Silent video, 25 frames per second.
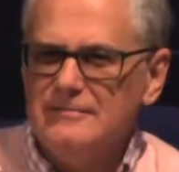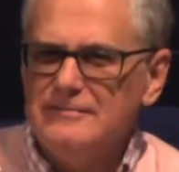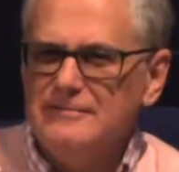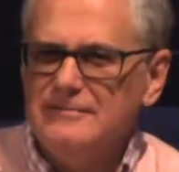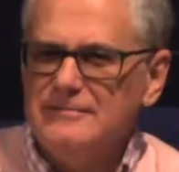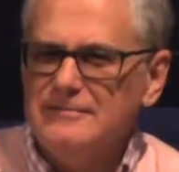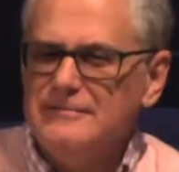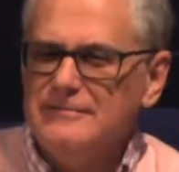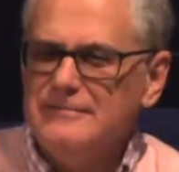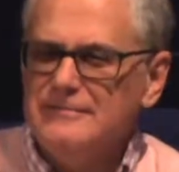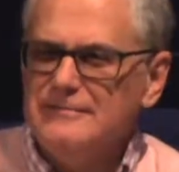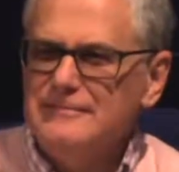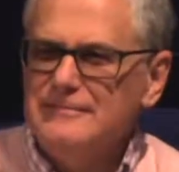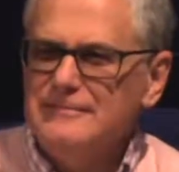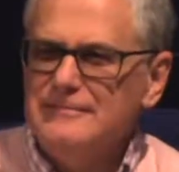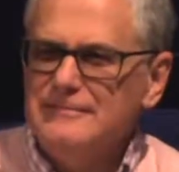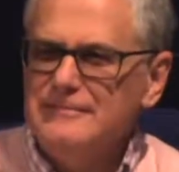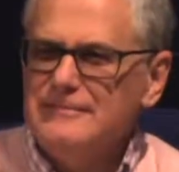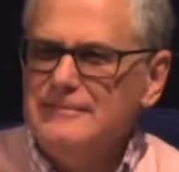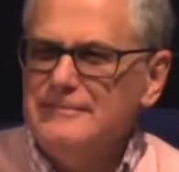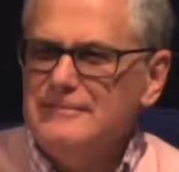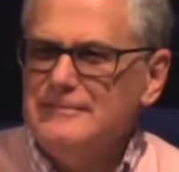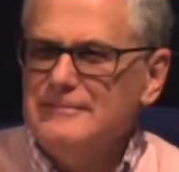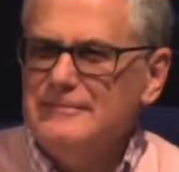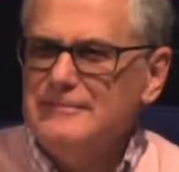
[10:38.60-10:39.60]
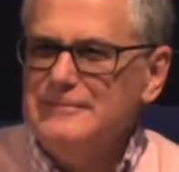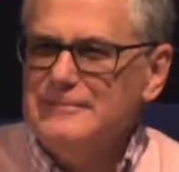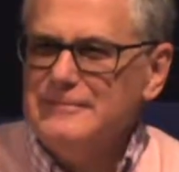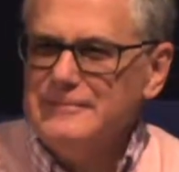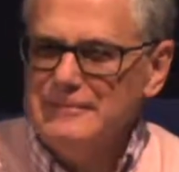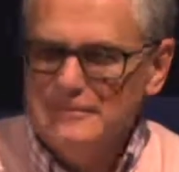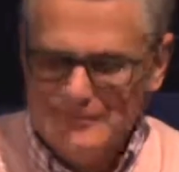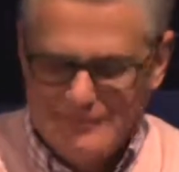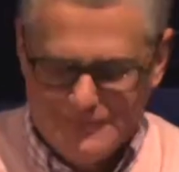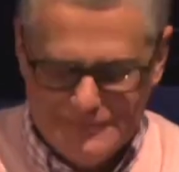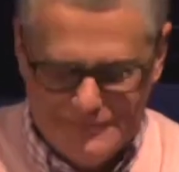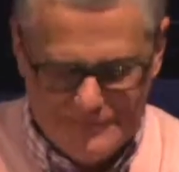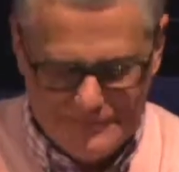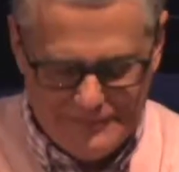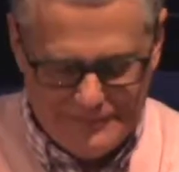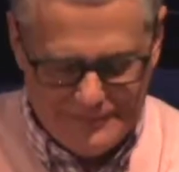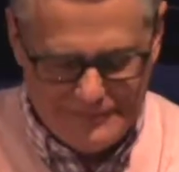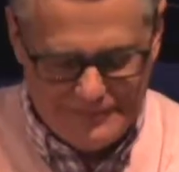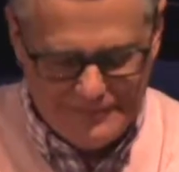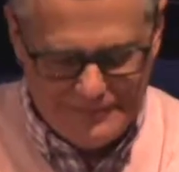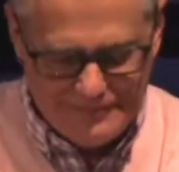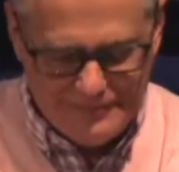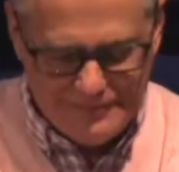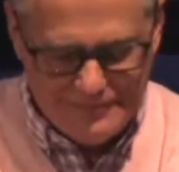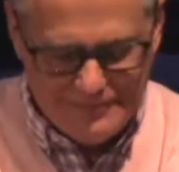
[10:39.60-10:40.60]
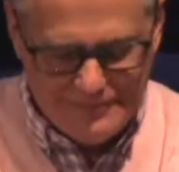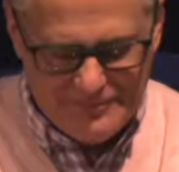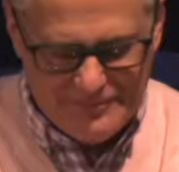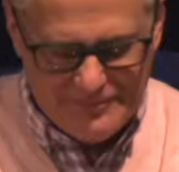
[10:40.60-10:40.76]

No one is speaking in this clip.